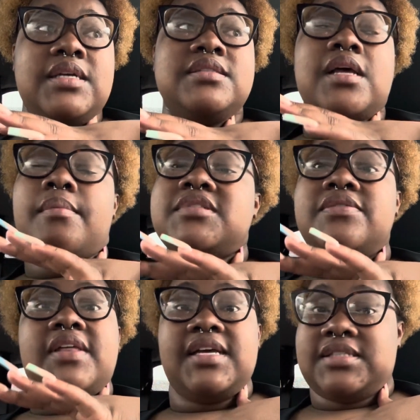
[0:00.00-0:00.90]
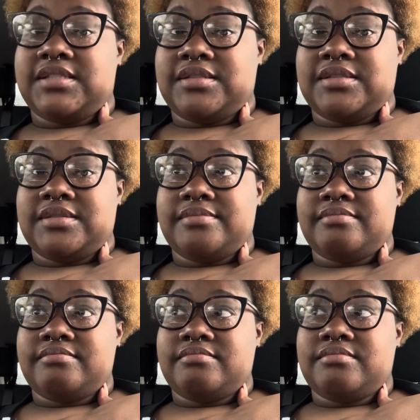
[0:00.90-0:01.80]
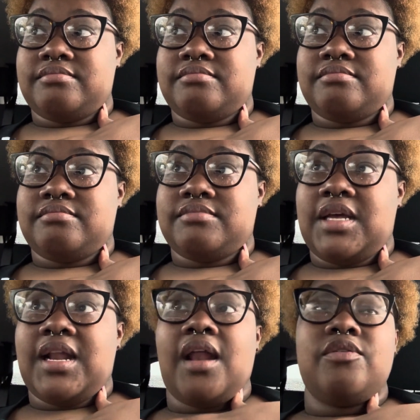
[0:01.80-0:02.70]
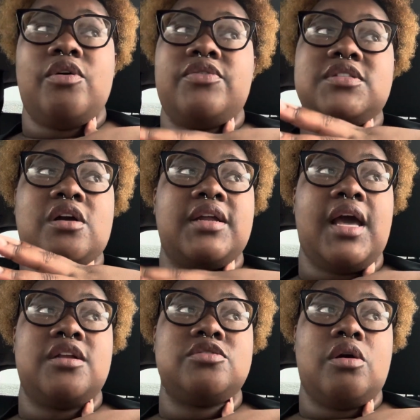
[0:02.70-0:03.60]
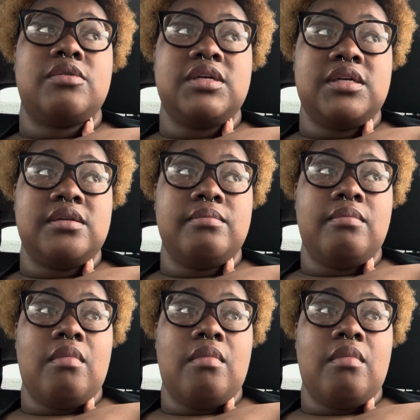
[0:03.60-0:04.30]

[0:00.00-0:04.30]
time is of the essence, and I don't know if he's already got it drawn up.